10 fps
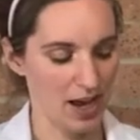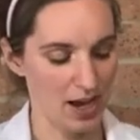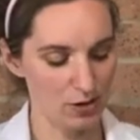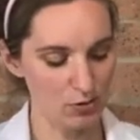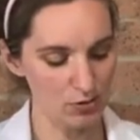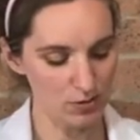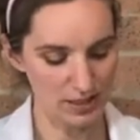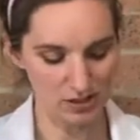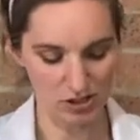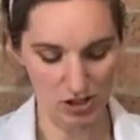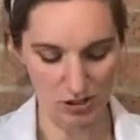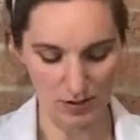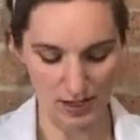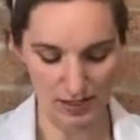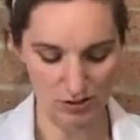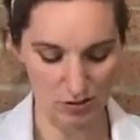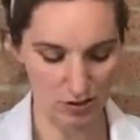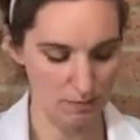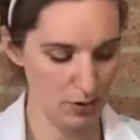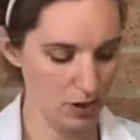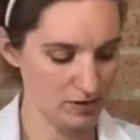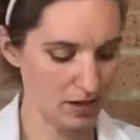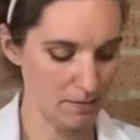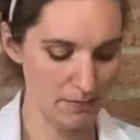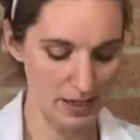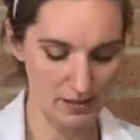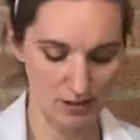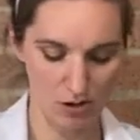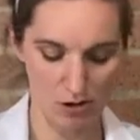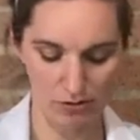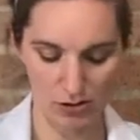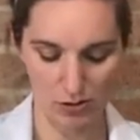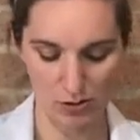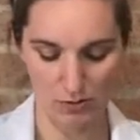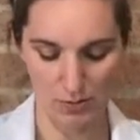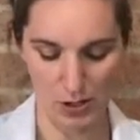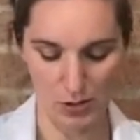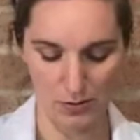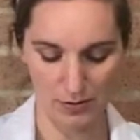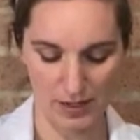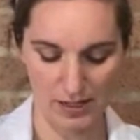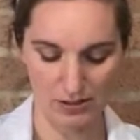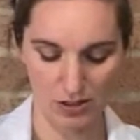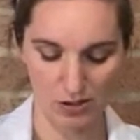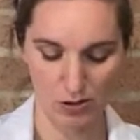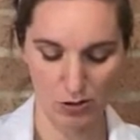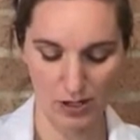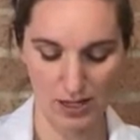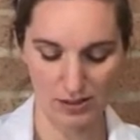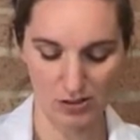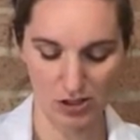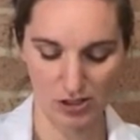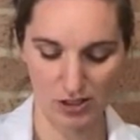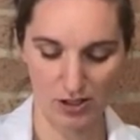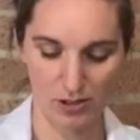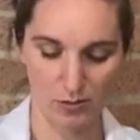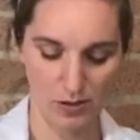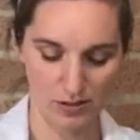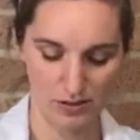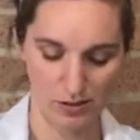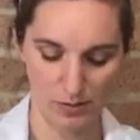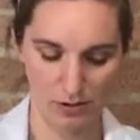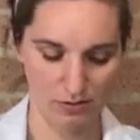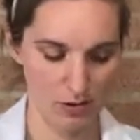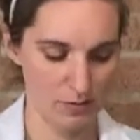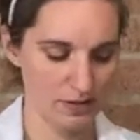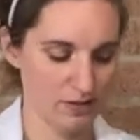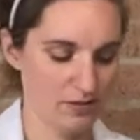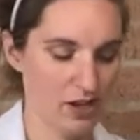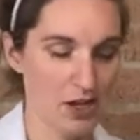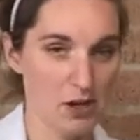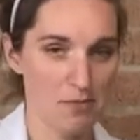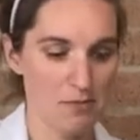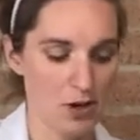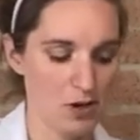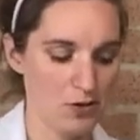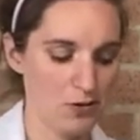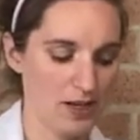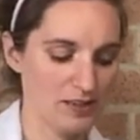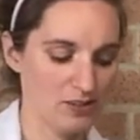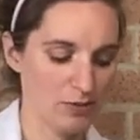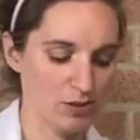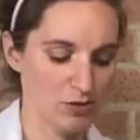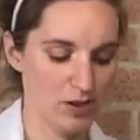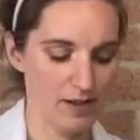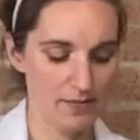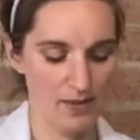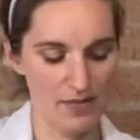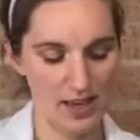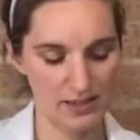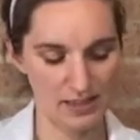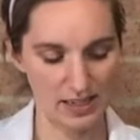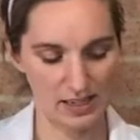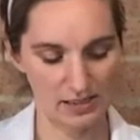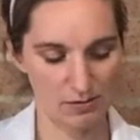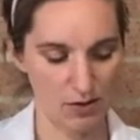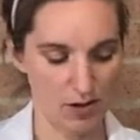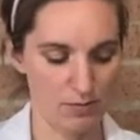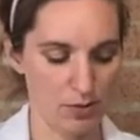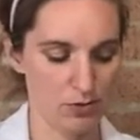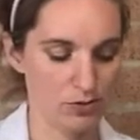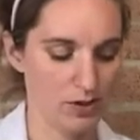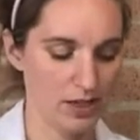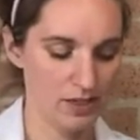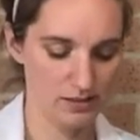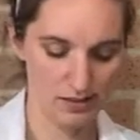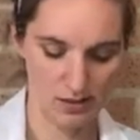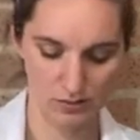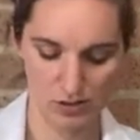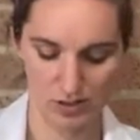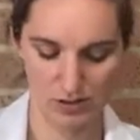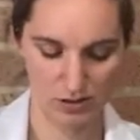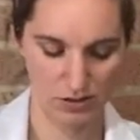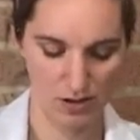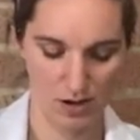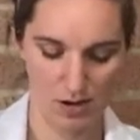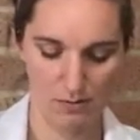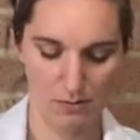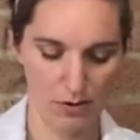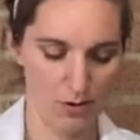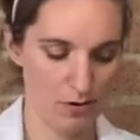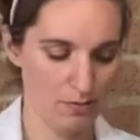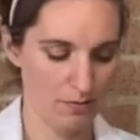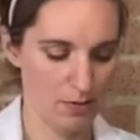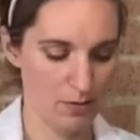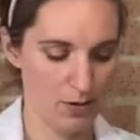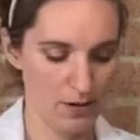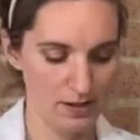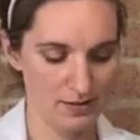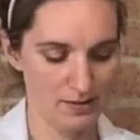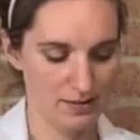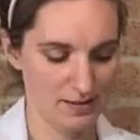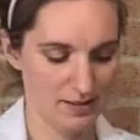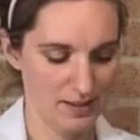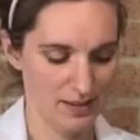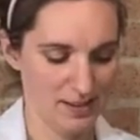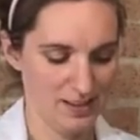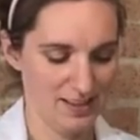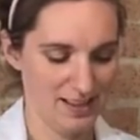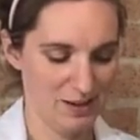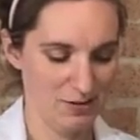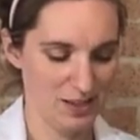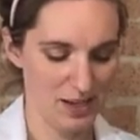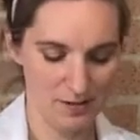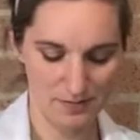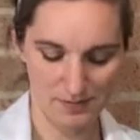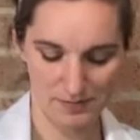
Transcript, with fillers: And all you need to do is you can put a bit of your poo into the toilet, just like you would. So I'll put a few bits of poo into my toilet, and that is my bottle here. So I'm just going to plop my poo in. There we go.